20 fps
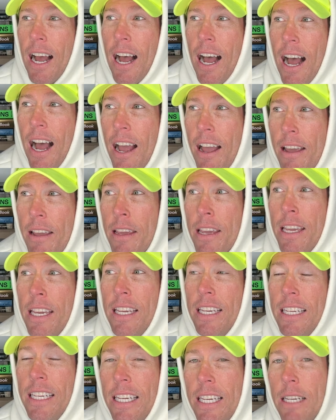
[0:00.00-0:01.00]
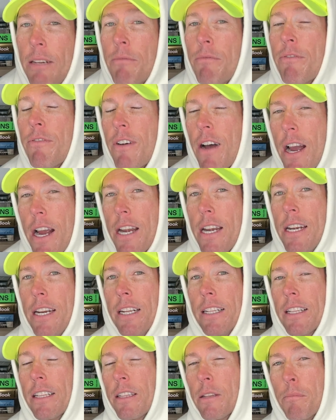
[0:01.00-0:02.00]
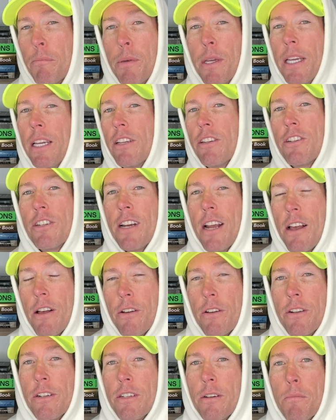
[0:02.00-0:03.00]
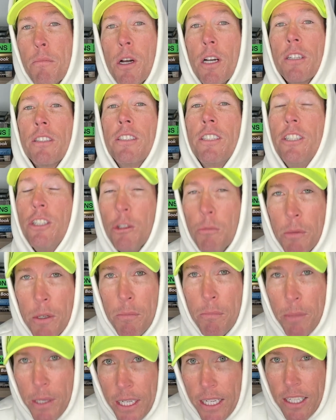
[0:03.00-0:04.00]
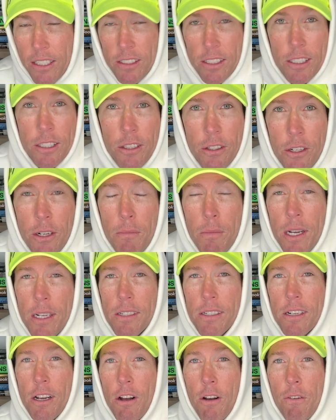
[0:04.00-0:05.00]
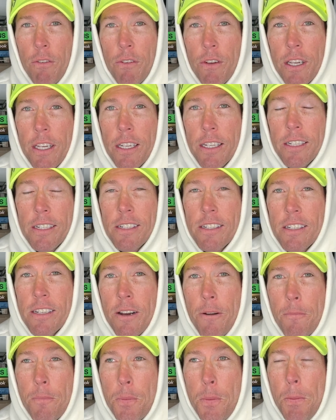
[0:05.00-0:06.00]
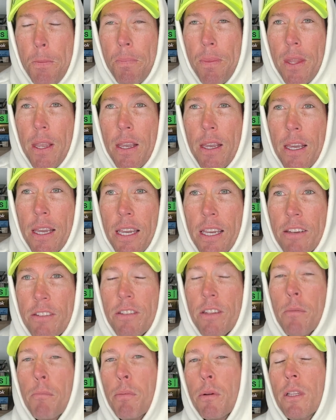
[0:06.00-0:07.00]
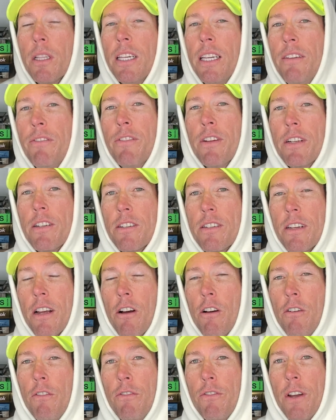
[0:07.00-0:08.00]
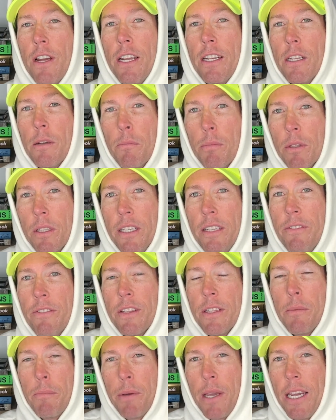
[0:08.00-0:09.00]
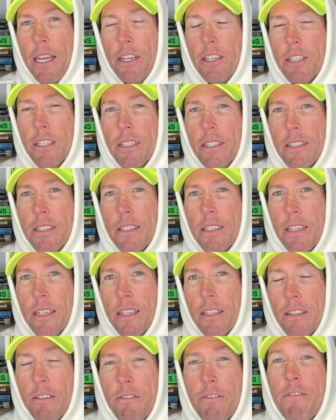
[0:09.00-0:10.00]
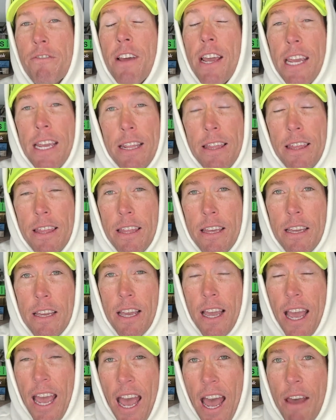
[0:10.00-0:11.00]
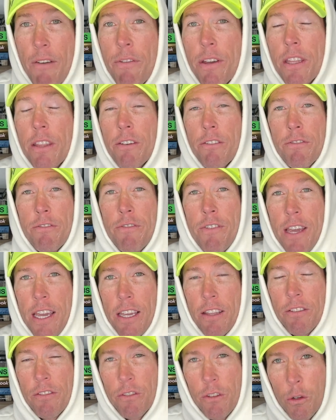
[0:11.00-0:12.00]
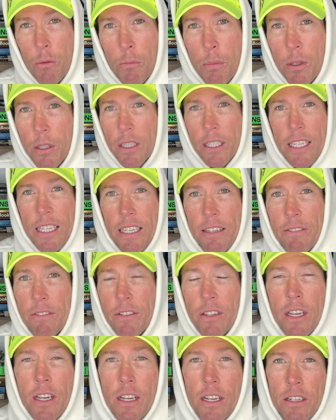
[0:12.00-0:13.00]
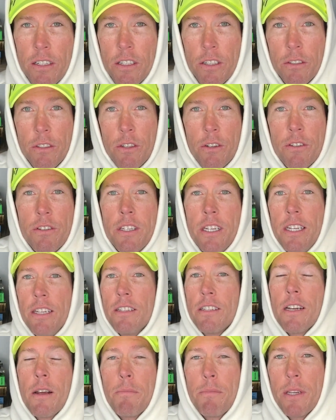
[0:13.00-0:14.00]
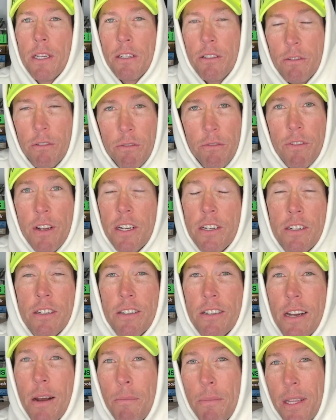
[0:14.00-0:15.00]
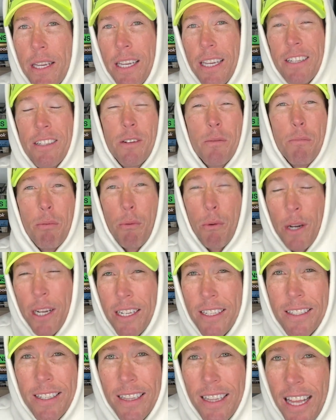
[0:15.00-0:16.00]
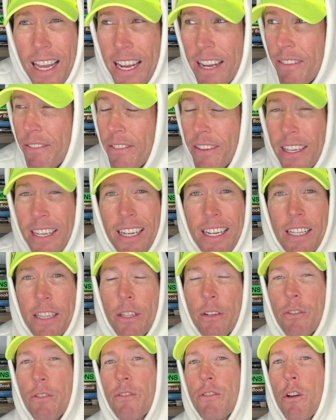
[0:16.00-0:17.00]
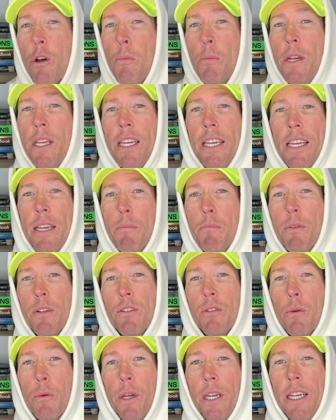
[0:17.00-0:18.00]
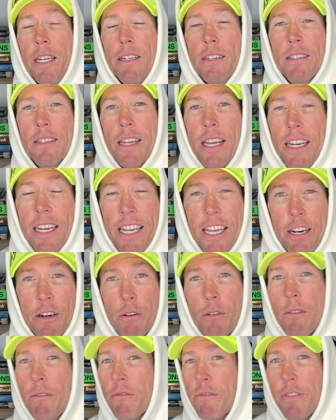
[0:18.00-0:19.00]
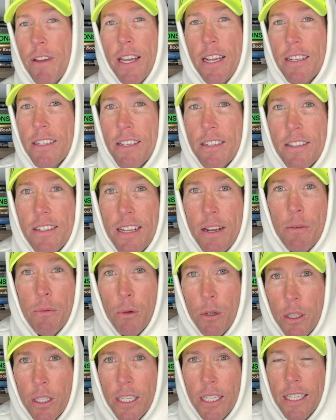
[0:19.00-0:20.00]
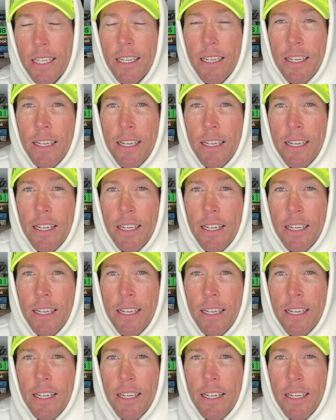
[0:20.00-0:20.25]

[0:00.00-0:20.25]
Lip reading: I keep finding that the biggest challenge amongst human beings, including myself, is the belief in self and the belief in the patience, the faith, having the faith to believe, to see something, to envision something, and to bring it to life. There's so many in-betweens and interim phases that really